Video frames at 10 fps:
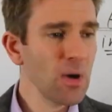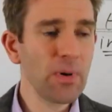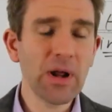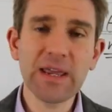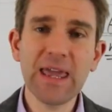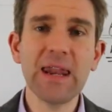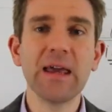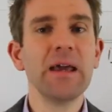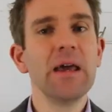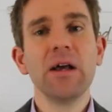But I get
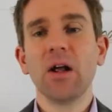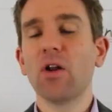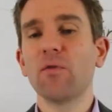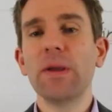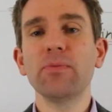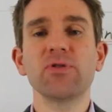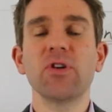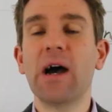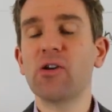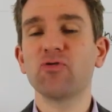it. A lot of people
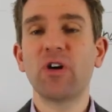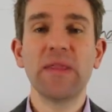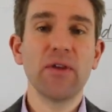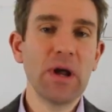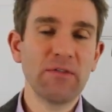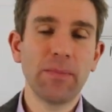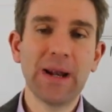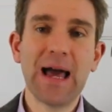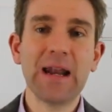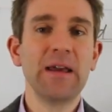start out trading, don't have a
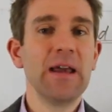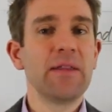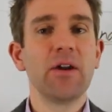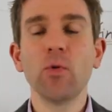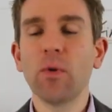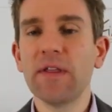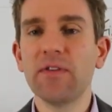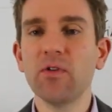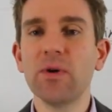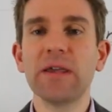plan, they don't know what they're
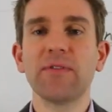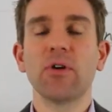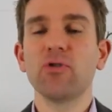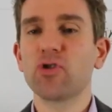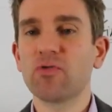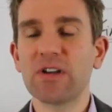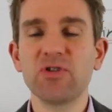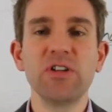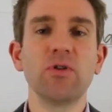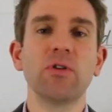doing, they've got no
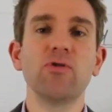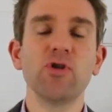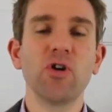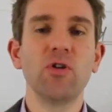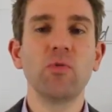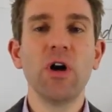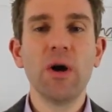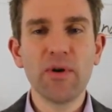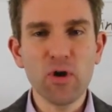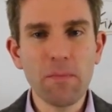strategy, they've got no journal,
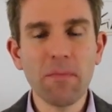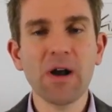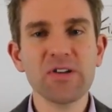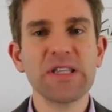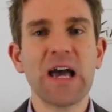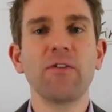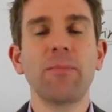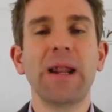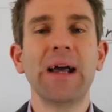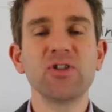but you must have a
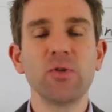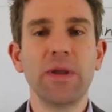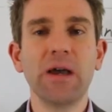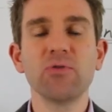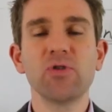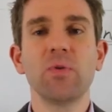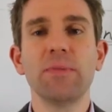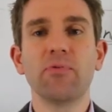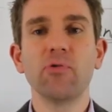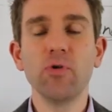plan to be able to
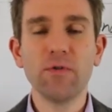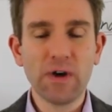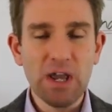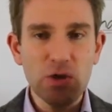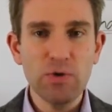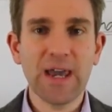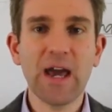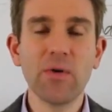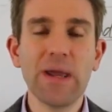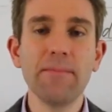improve. You
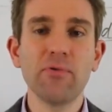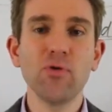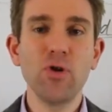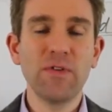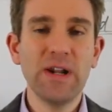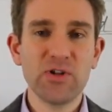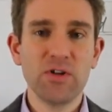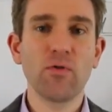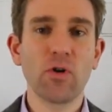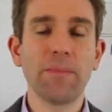cannot improve unless
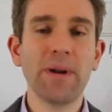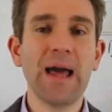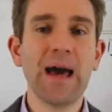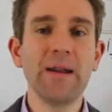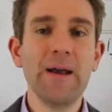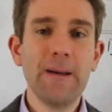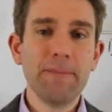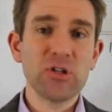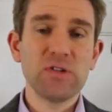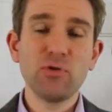you've got a plan
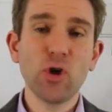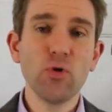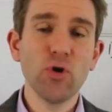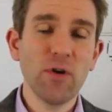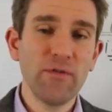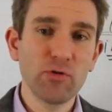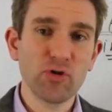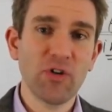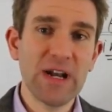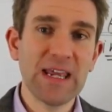because if you don't know if you're
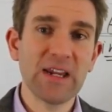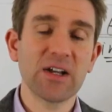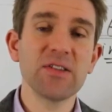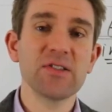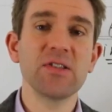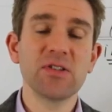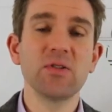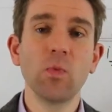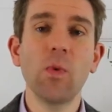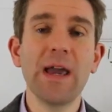trading in a
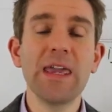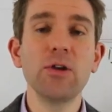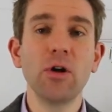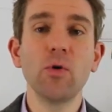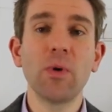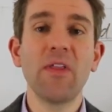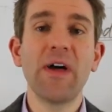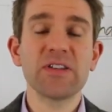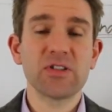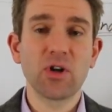consistent way, you don't know whether
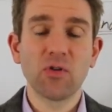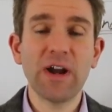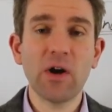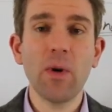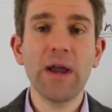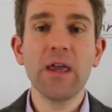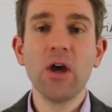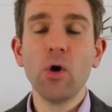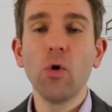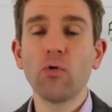that's the correct way
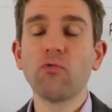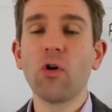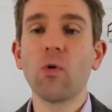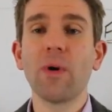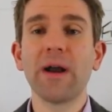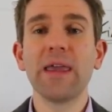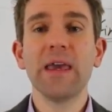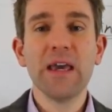or the wrong way.